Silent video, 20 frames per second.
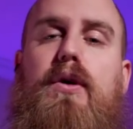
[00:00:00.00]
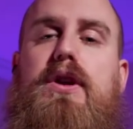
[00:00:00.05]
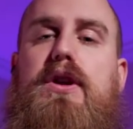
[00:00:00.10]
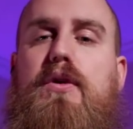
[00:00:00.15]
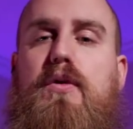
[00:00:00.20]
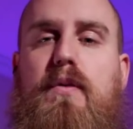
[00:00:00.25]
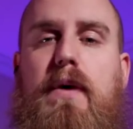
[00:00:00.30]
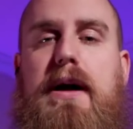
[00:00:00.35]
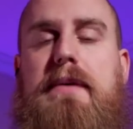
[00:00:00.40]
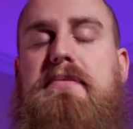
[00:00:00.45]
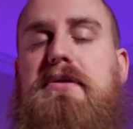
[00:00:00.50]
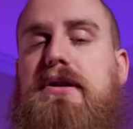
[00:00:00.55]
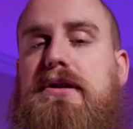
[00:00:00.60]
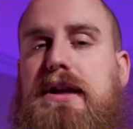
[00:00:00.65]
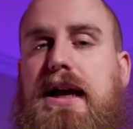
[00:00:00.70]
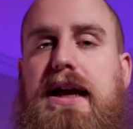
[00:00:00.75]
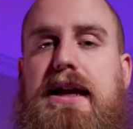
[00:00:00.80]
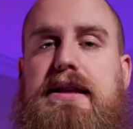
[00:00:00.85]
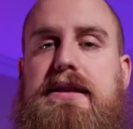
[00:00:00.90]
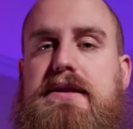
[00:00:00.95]
you wipe your
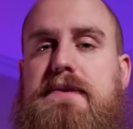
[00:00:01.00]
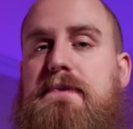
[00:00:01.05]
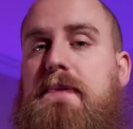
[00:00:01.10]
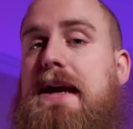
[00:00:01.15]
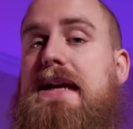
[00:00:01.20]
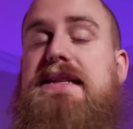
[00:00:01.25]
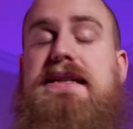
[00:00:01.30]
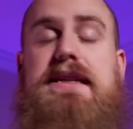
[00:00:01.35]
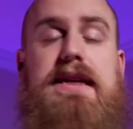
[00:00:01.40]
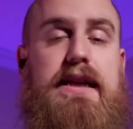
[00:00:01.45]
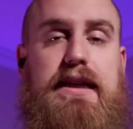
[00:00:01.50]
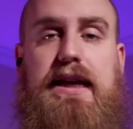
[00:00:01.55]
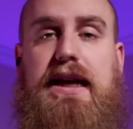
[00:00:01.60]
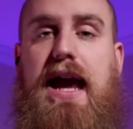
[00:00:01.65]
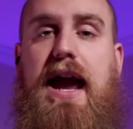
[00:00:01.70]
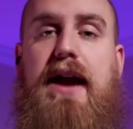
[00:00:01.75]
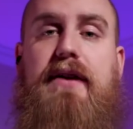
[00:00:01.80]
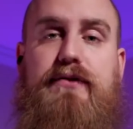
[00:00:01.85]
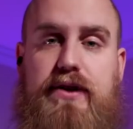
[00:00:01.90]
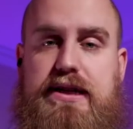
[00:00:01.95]
lens, basically
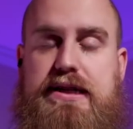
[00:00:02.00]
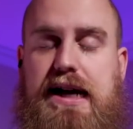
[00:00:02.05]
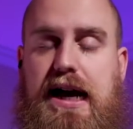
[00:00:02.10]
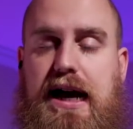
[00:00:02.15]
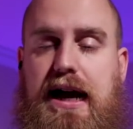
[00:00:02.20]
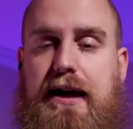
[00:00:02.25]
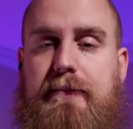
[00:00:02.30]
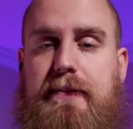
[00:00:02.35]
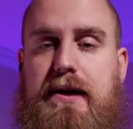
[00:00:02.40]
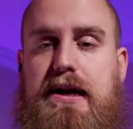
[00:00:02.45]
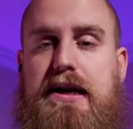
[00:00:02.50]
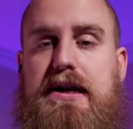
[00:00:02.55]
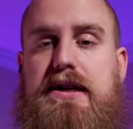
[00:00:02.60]
every time.